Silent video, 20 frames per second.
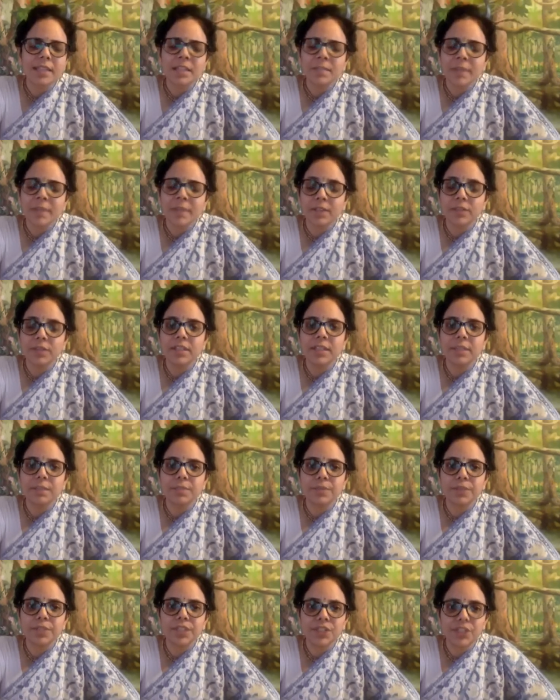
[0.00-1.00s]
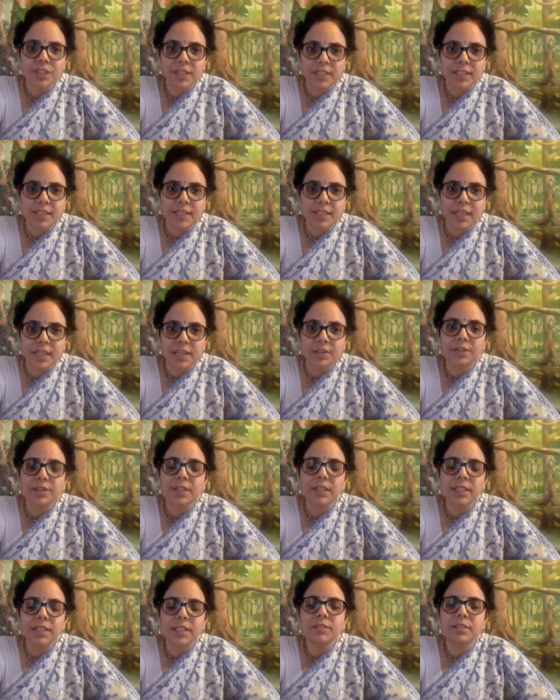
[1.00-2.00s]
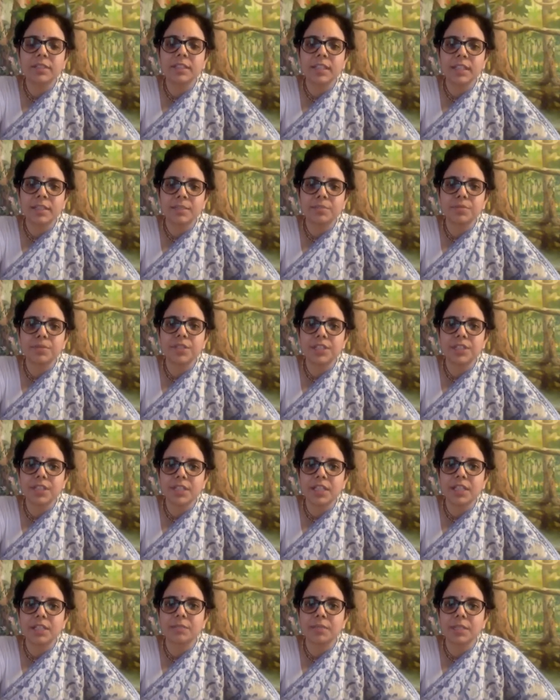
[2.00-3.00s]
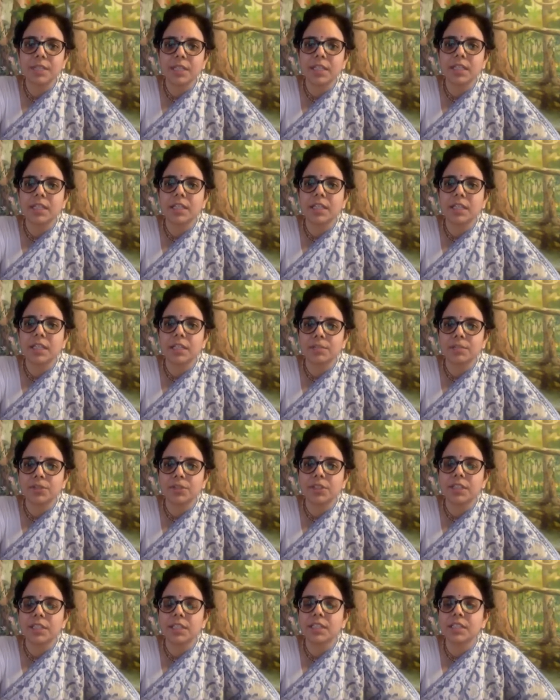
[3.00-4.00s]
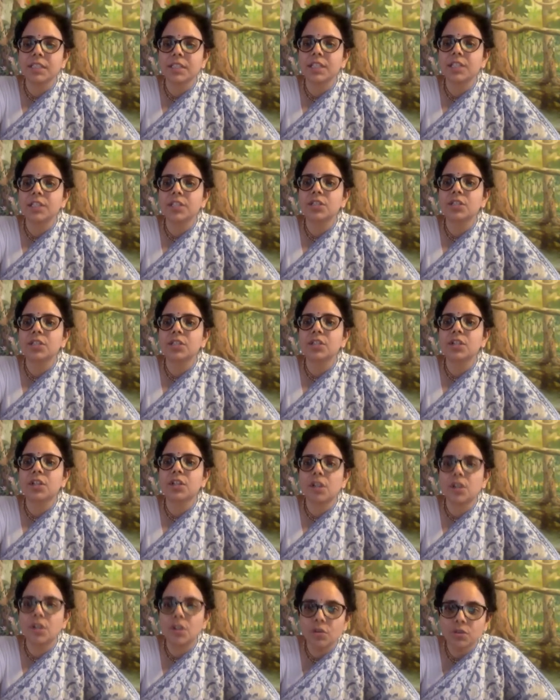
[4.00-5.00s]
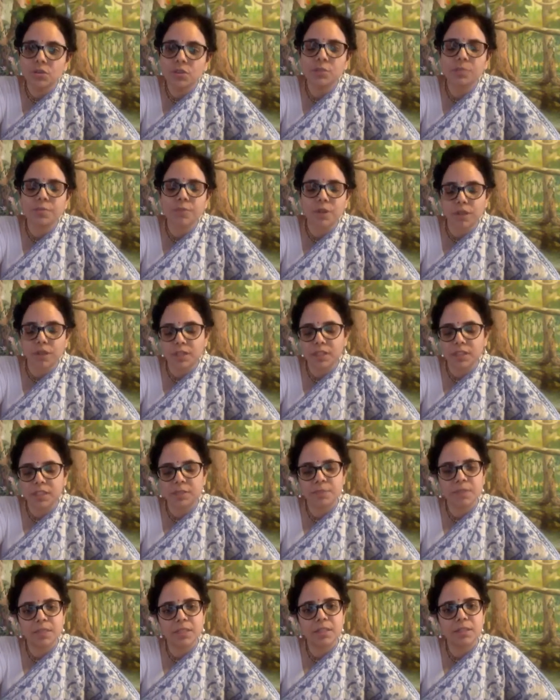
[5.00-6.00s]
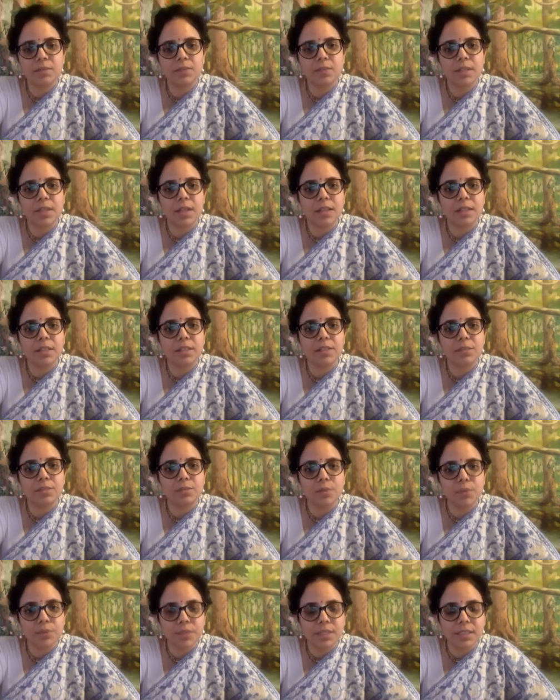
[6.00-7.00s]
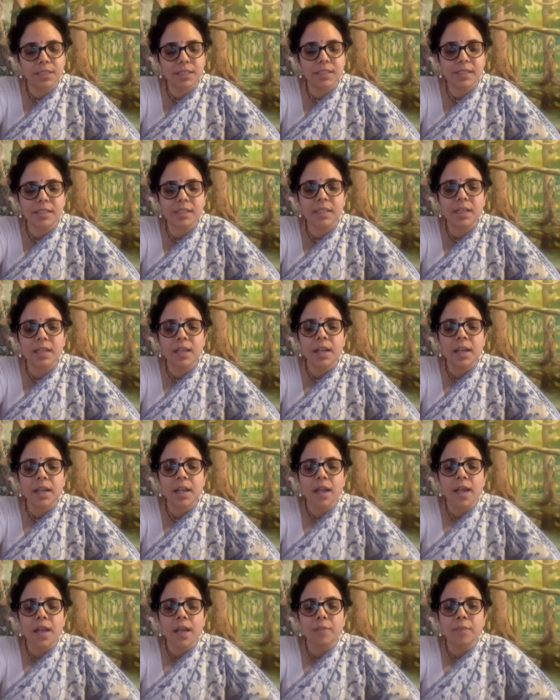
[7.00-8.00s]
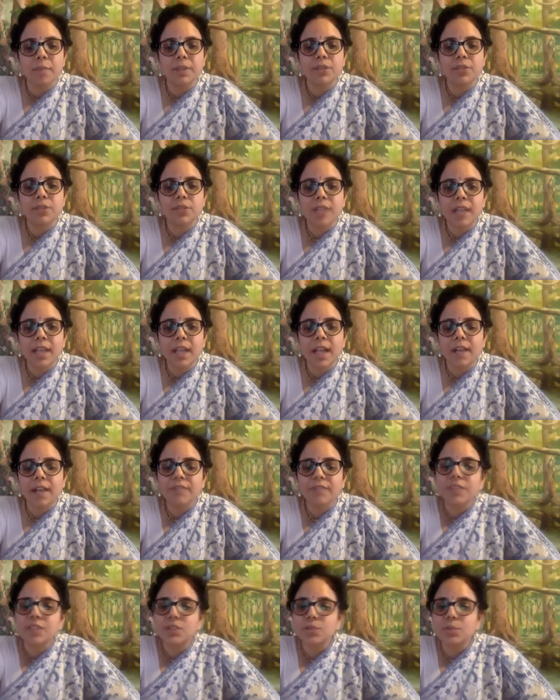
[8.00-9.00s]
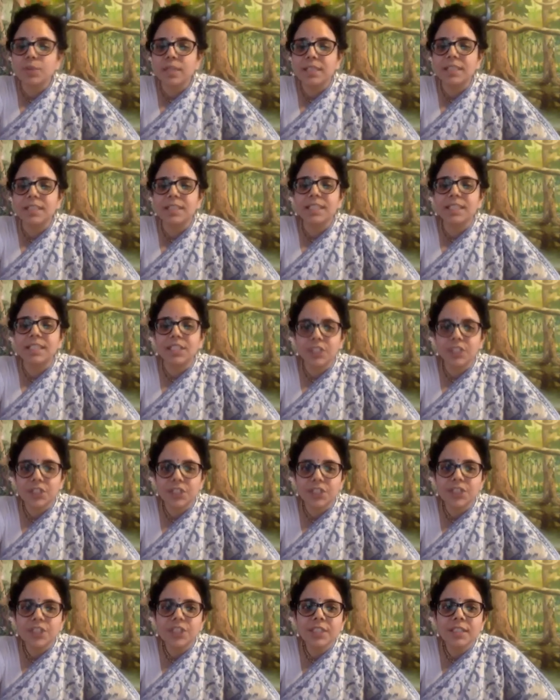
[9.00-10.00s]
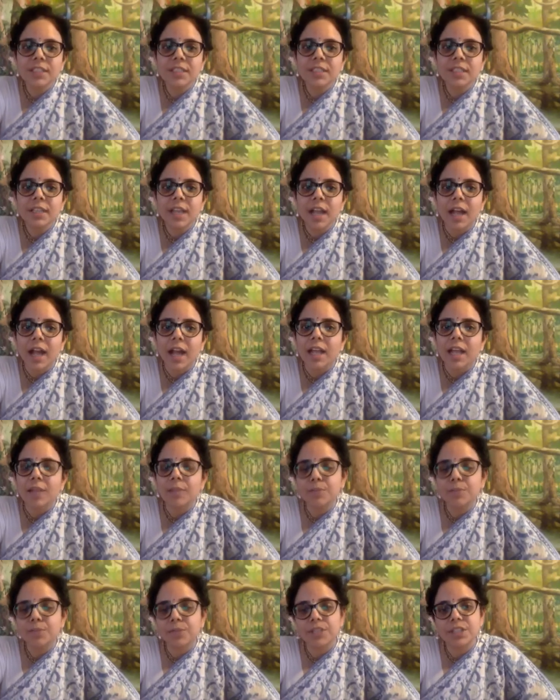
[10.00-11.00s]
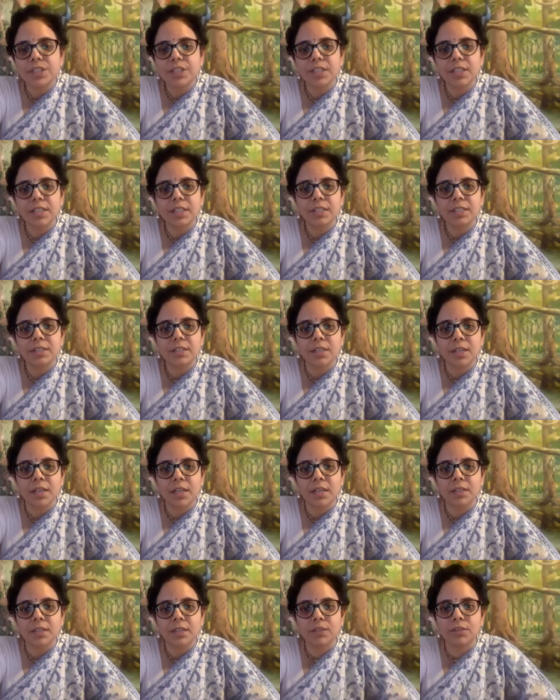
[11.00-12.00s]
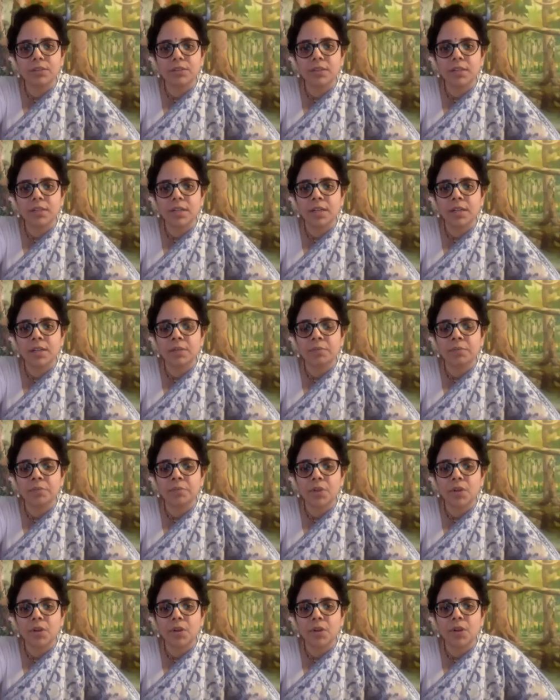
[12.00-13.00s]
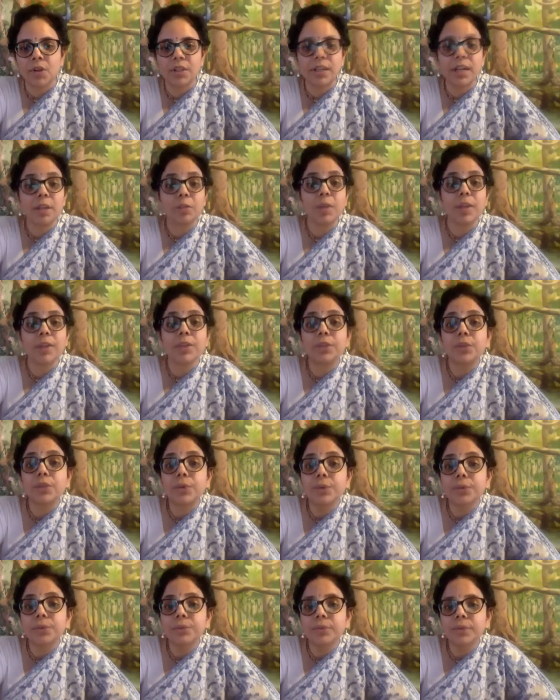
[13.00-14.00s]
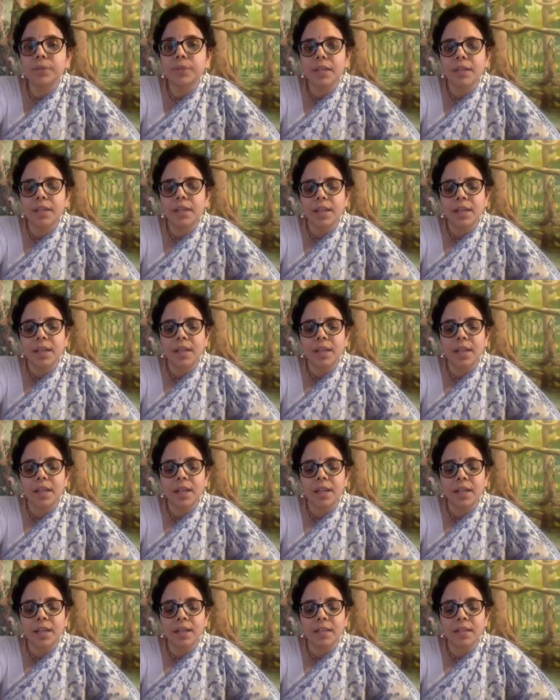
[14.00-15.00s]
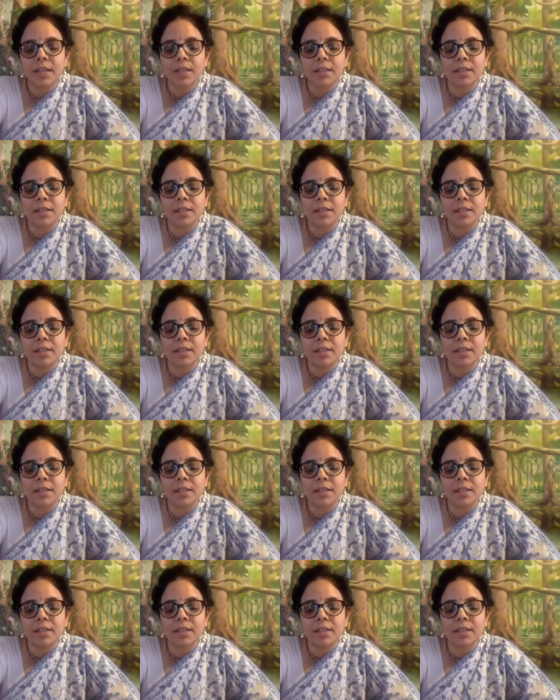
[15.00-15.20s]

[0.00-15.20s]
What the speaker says: I really couldn't appreciate being in a community in such close proximity with other devotees. But today, after 20 years, I appreciate all that I went through, and